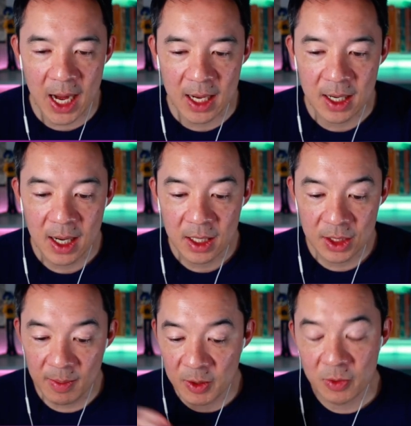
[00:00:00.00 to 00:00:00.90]
And
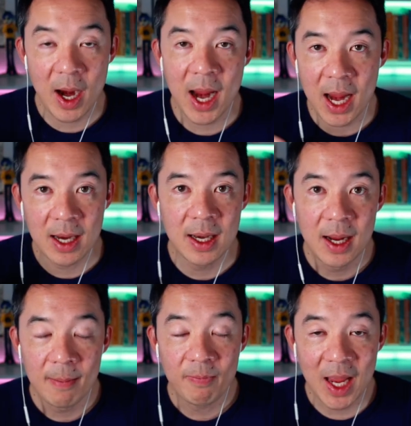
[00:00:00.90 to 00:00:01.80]
Jamie was right-handed,
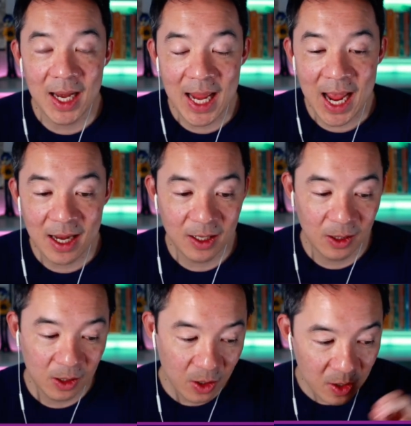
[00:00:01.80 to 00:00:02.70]
and he had to
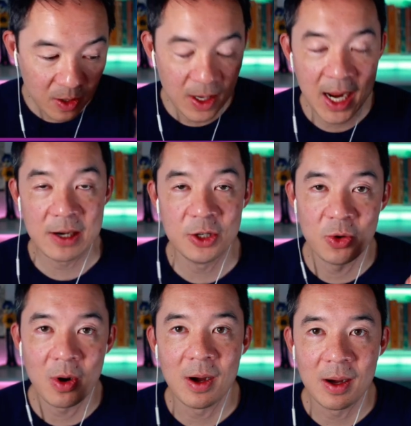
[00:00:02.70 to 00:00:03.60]
learn how to
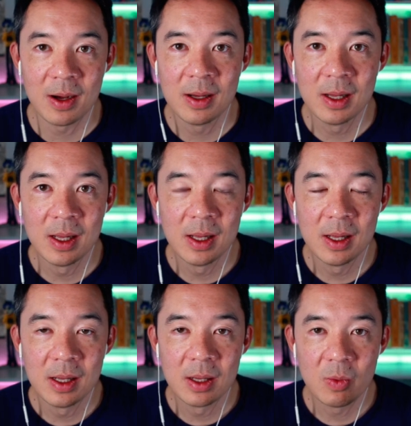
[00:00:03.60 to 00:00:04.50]
draw
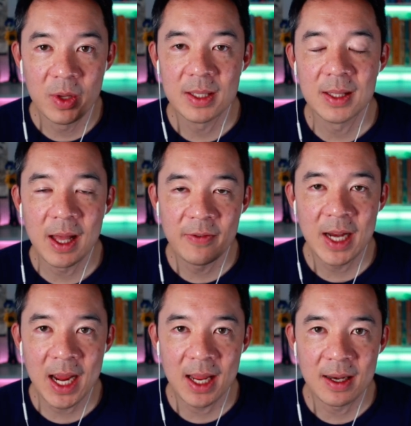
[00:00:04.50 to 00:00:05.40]
with his left
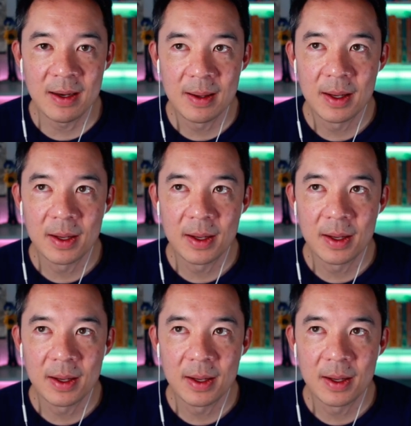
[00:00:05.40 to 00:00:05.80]
hand.